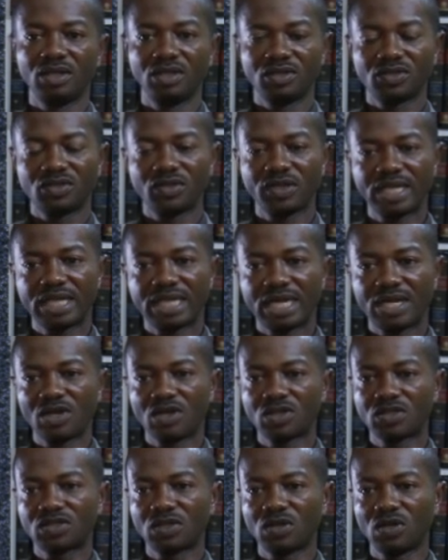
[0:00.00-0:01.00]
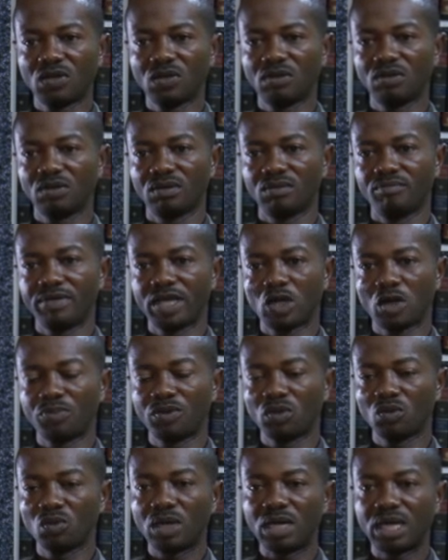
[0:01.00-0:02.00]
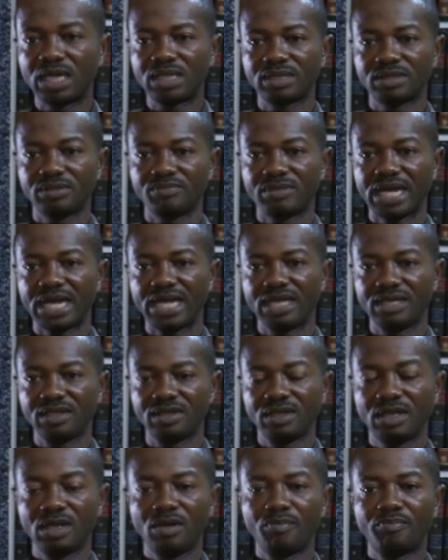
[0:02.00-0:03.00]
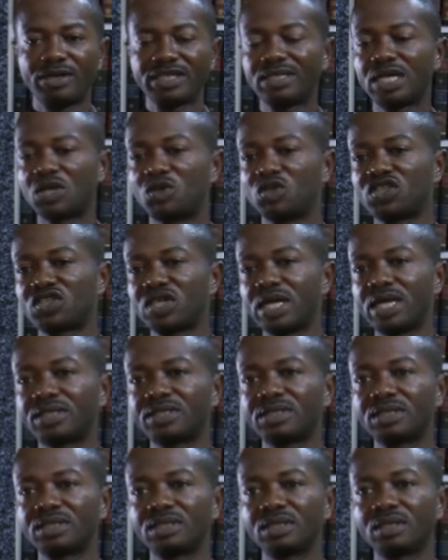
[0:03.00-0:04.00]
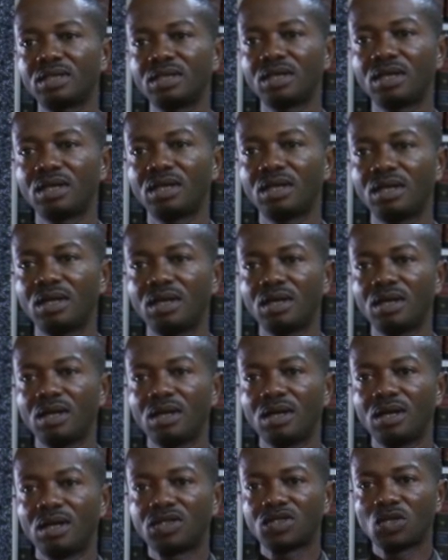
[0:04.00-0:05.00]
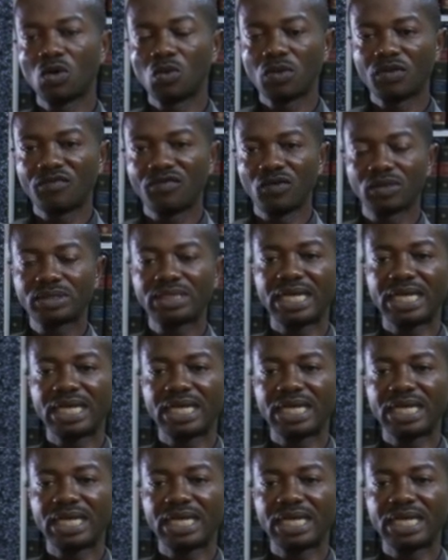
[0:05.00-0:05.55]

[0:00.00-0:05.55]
So you can also make up your words by personal research. So we've looked